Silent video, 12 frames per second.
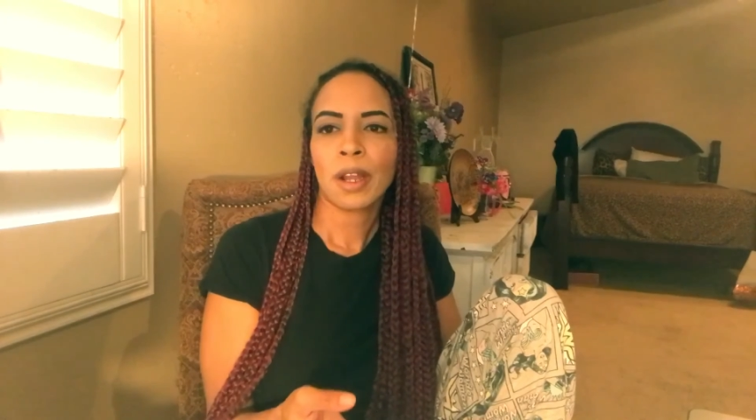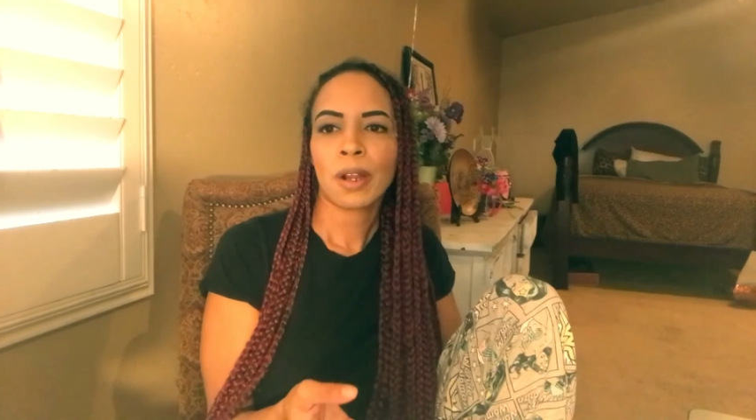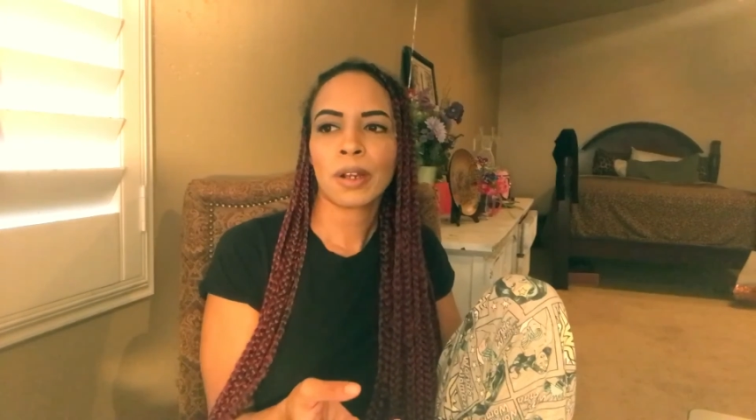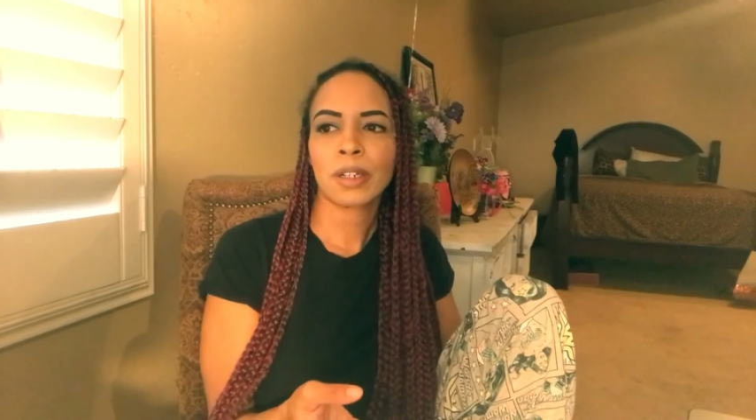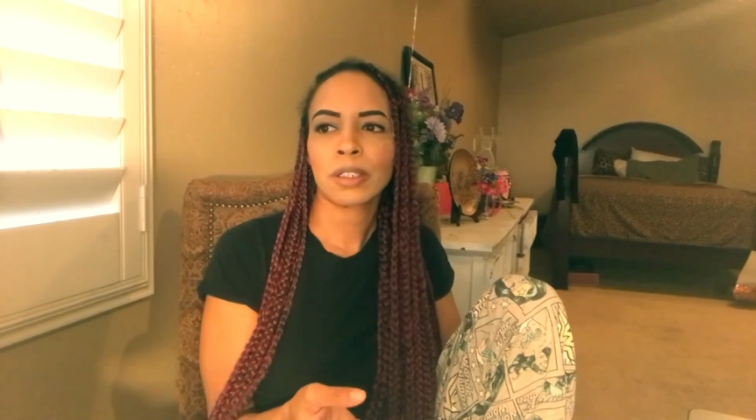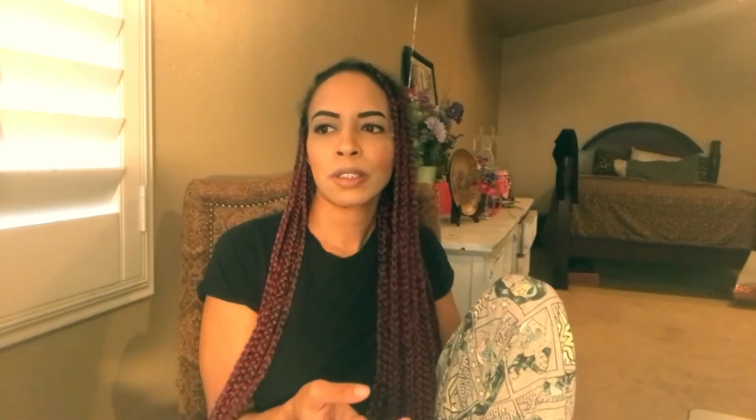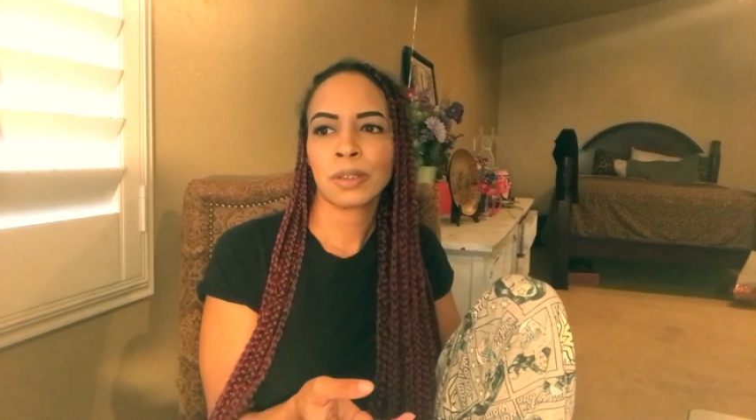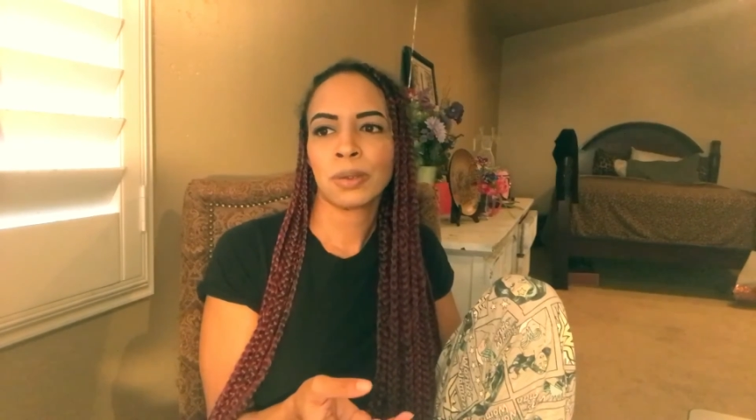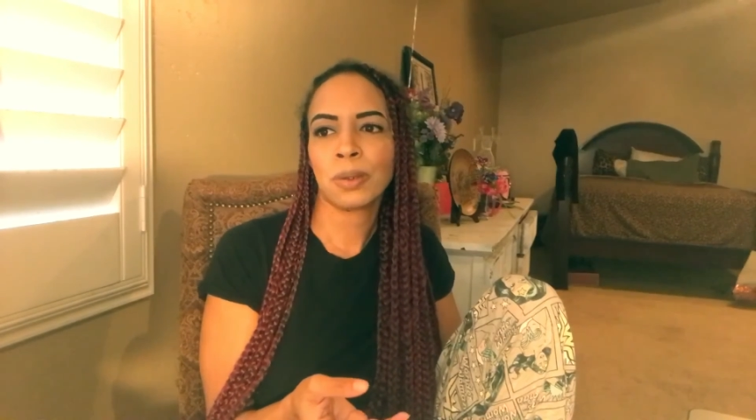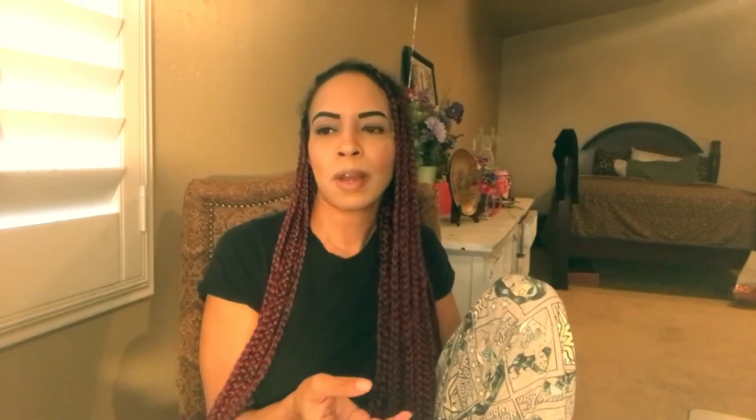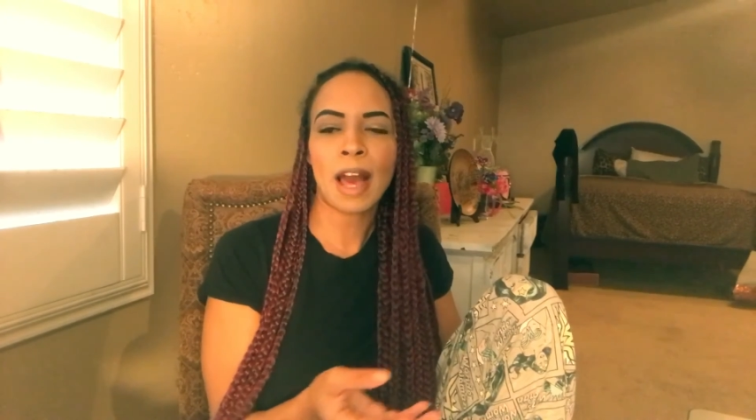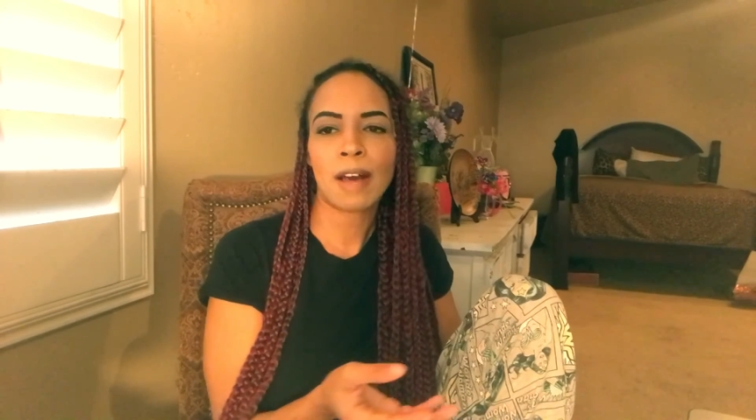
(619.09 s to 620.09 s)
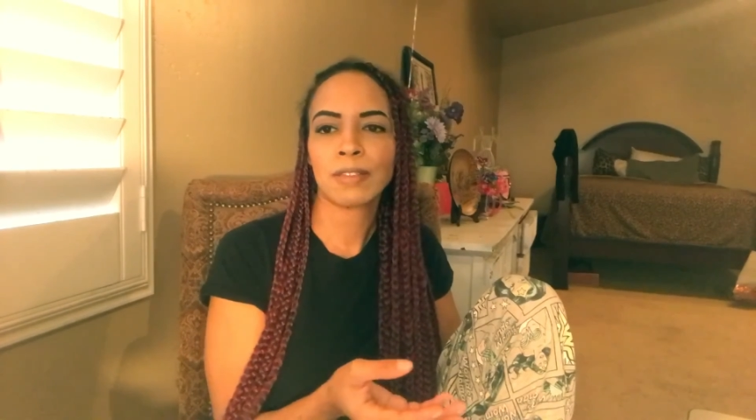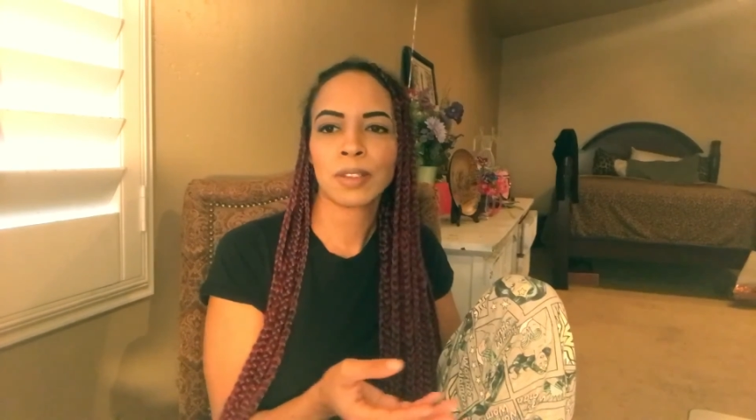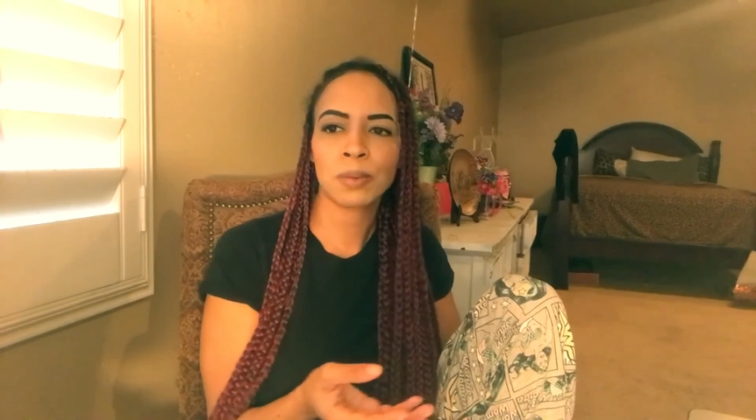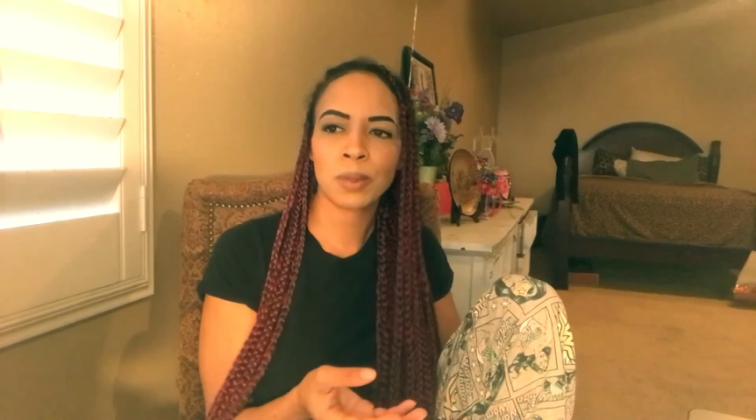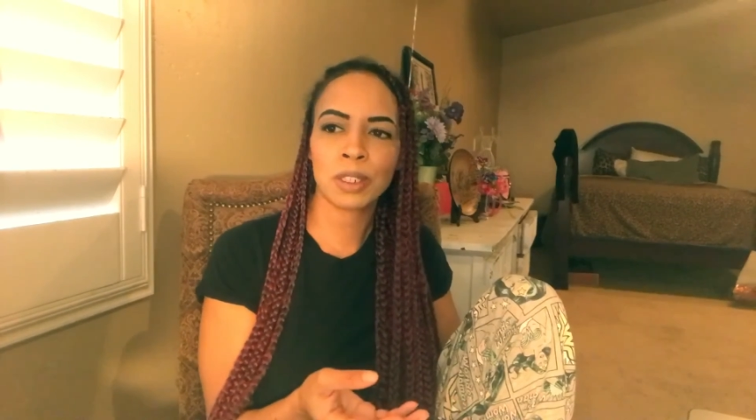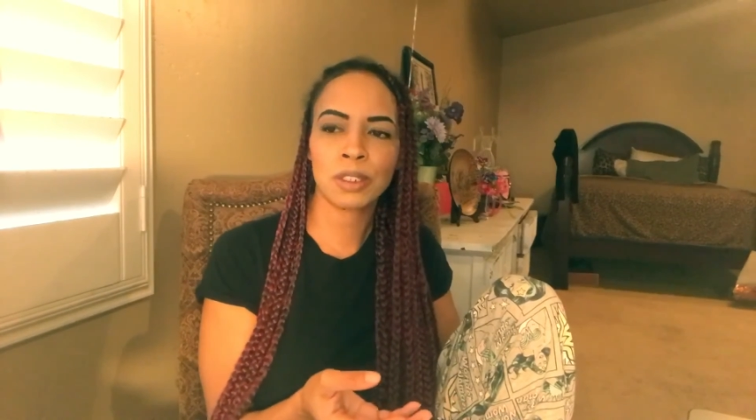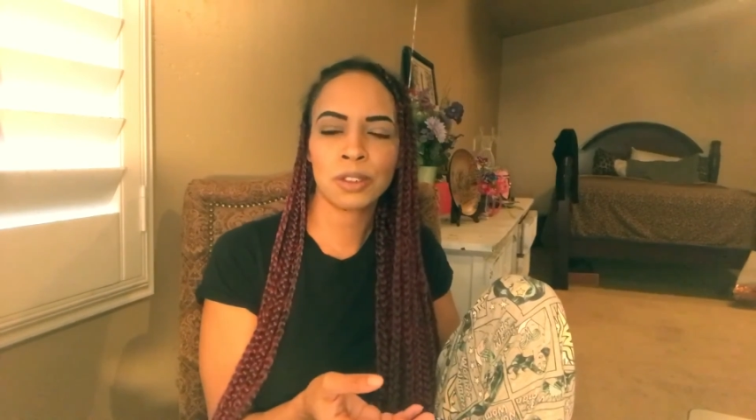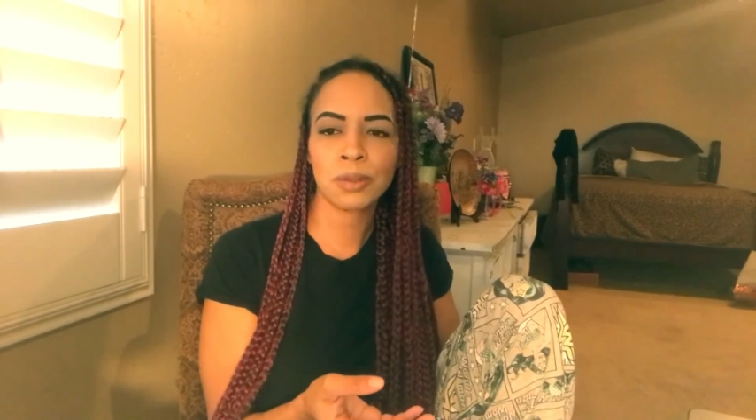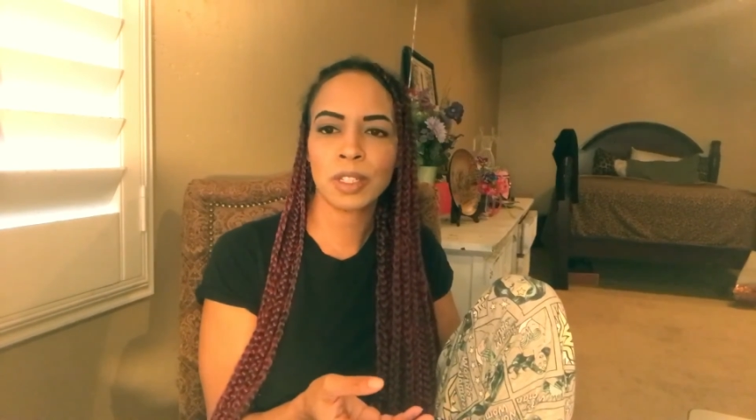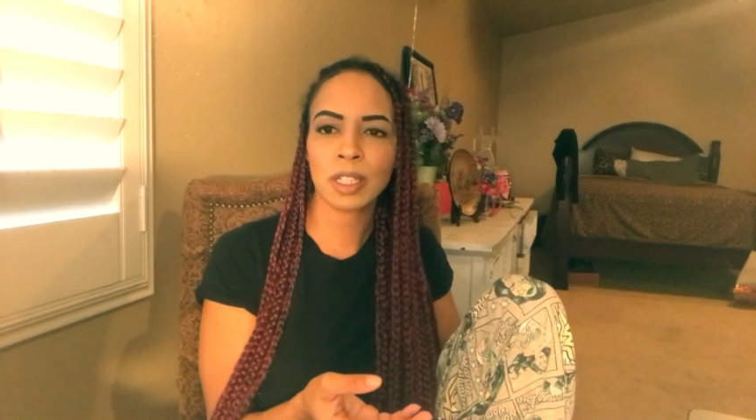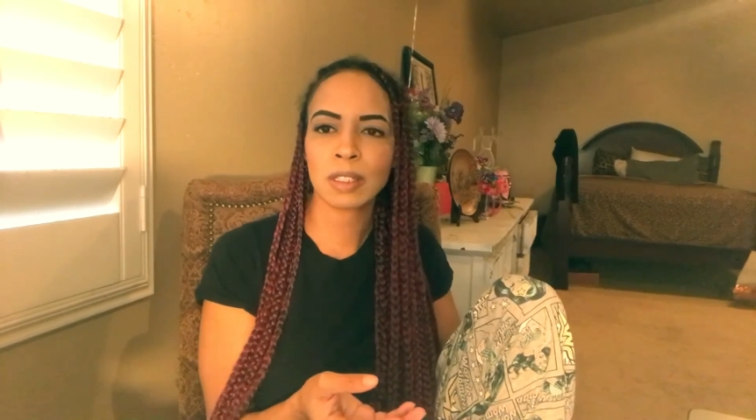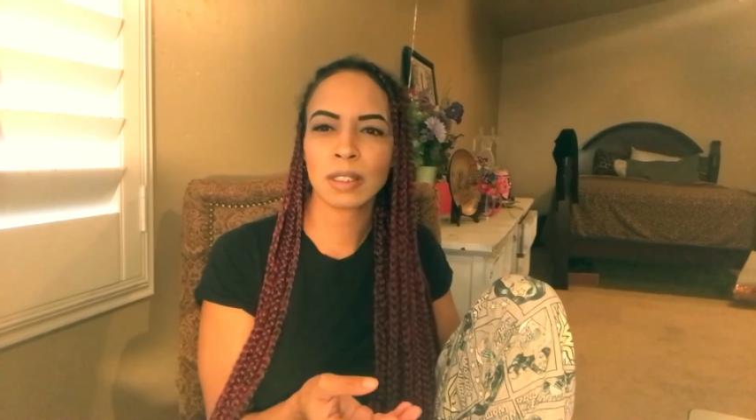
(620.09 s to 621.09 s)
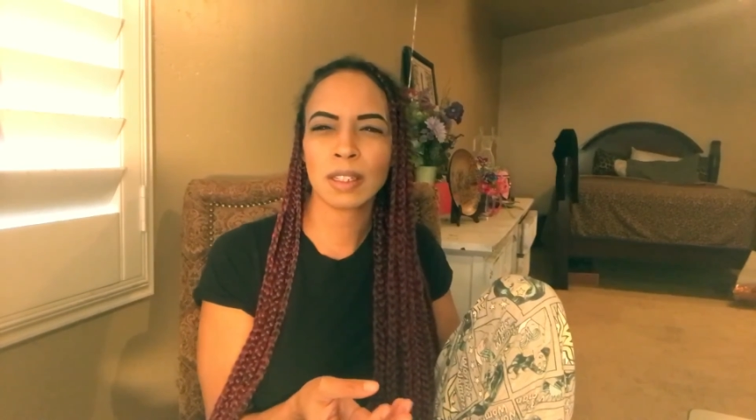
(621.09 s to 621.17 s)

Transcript: or to have someone do this.